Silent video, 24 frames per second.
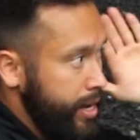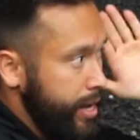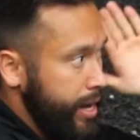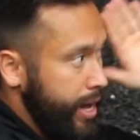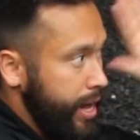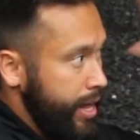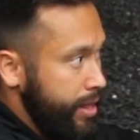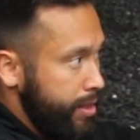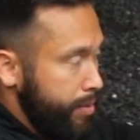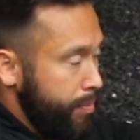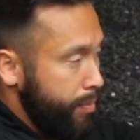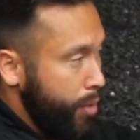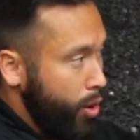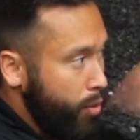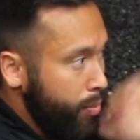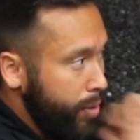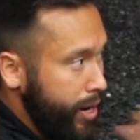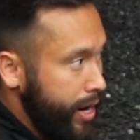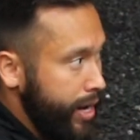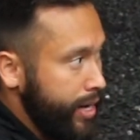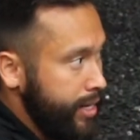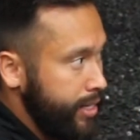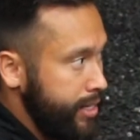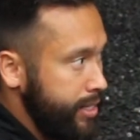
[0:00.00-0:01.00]
and the moment
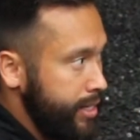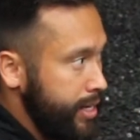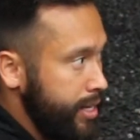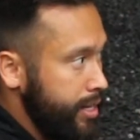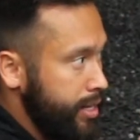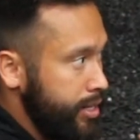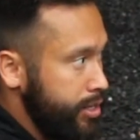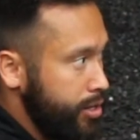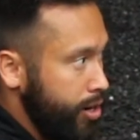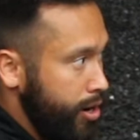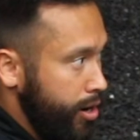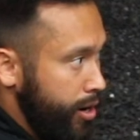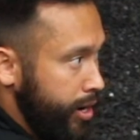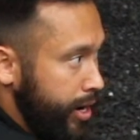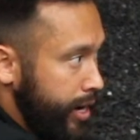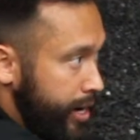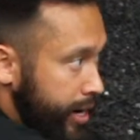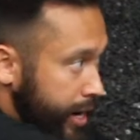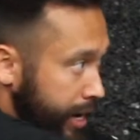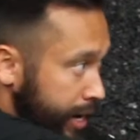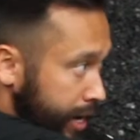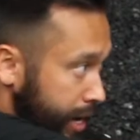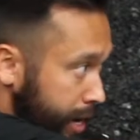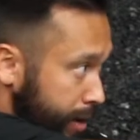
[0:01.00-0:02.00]
I see the target and
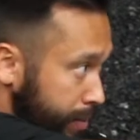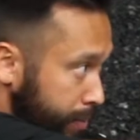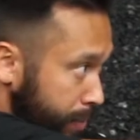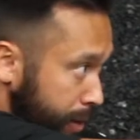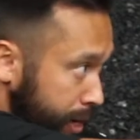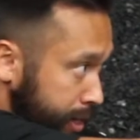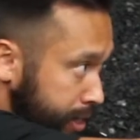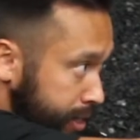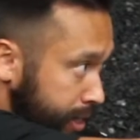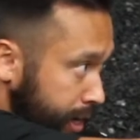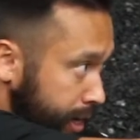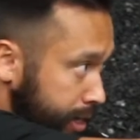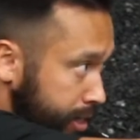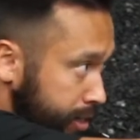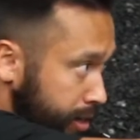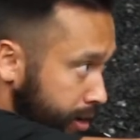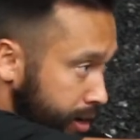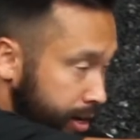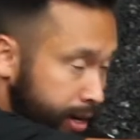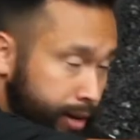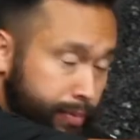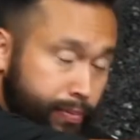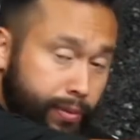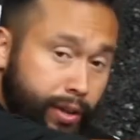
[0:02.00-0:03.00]
I get my sights
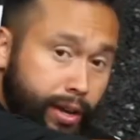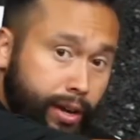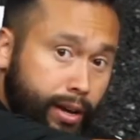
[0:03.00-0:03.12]
on it,